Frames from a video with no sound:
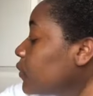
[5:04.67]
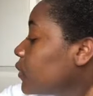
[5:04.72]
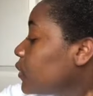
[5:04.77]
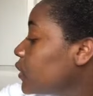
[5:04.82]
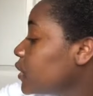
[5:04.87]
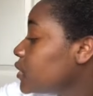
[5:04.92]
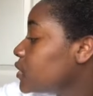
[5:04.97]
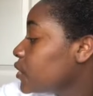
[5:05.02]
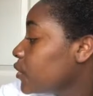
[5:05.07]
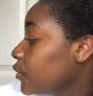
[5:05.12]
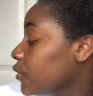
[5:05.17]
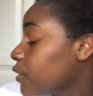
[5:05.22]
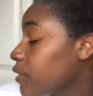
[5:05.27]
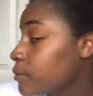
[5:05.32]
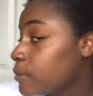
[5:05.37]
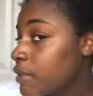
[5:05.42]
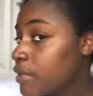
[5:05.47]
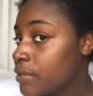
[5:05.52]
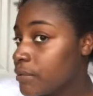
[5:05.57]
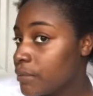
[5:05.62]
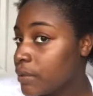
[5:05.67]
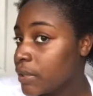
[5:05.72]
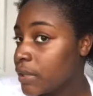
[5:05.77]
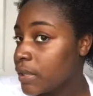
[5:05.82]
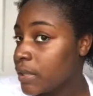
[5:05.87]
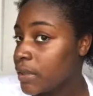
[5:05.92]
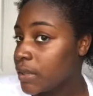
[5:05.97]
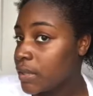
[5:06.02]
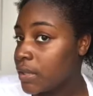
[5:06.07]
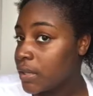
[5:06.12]
This cream is
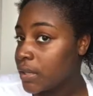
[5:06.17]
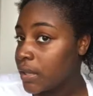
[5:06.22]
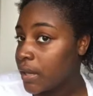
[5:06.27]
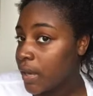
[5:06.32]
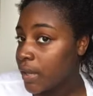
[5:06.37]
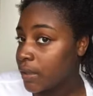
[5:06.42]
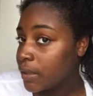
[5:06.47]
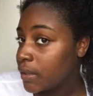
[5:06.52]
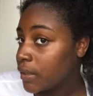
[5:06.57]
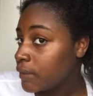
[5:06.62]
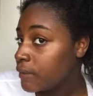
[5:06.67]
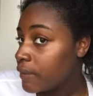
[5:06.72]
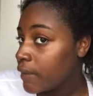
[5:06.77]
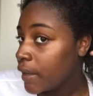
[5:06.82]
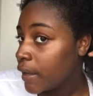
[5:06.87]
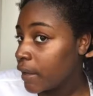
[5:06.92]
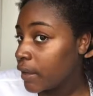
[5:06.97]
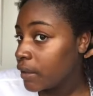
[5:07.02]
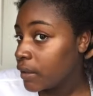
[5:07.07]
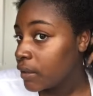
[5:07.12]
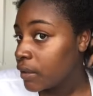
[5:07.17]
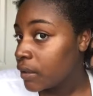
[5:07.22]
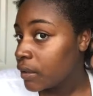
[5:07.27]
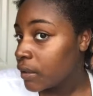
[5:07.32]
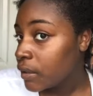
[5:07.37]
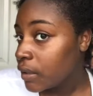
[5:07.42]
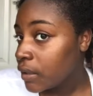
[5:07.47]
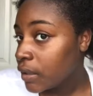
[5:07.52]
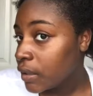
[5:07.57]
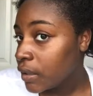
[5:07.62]
really thick. I love that.
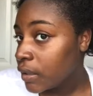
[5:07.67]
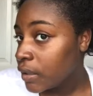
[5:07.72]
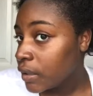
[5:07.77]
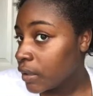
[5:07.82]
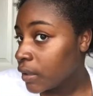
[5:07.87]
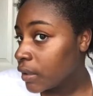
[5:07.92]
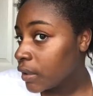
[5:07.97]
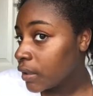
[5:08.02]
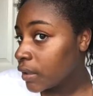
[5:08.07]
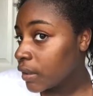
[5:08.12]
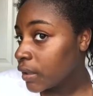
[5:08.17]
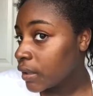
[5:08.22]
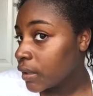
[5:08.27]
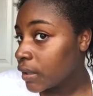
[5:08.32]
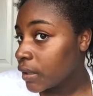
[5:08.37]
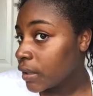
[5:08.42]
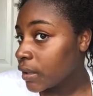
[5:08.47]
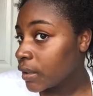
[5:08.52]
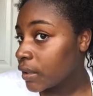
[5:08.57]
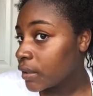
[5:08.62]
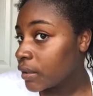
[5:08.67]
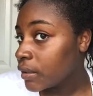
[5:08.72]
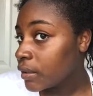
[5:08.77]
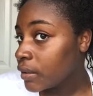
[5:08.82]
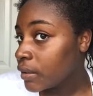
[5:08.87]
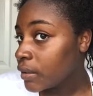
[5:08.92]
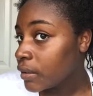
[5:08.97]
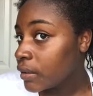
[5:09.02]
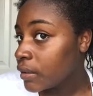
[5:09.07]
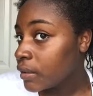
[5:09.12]
And look.
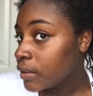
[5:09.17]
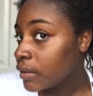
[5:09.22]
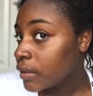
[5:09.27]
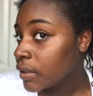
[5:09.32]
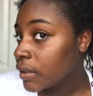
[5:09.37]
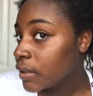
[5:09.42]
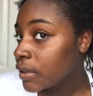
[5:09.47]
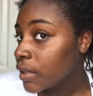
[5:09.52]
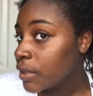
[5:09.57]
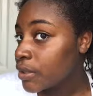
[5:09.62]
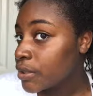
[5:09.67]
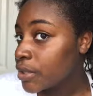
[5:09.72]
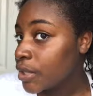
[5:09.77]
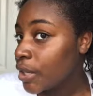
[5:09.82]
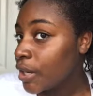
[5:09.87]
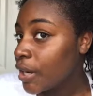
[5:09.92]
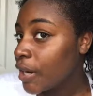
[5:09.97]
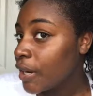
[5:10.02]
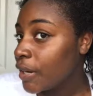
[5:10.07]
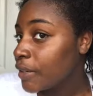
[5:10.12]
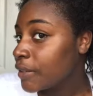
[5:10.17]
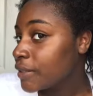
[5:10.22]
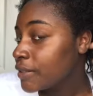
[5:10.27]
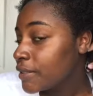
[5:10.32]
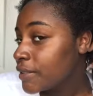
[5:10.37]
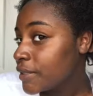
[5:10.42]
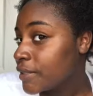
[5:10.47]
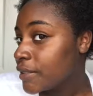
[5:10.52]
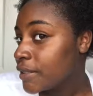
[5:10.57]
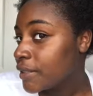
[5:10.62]
Look at those
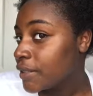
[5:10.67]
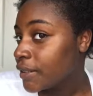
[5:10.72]
curls.